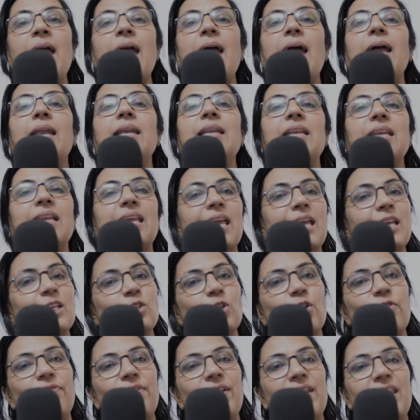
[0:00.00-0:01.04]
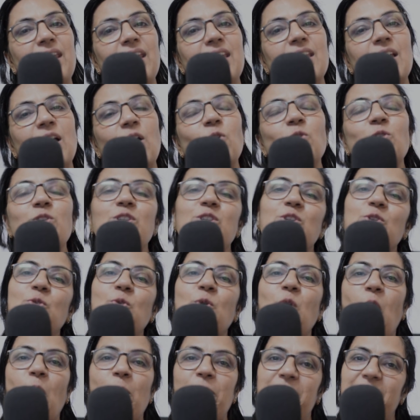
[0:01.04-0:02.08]
And in case of any doubt, do
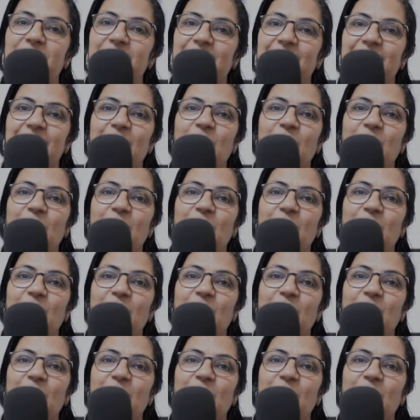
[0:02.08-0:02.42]
comment in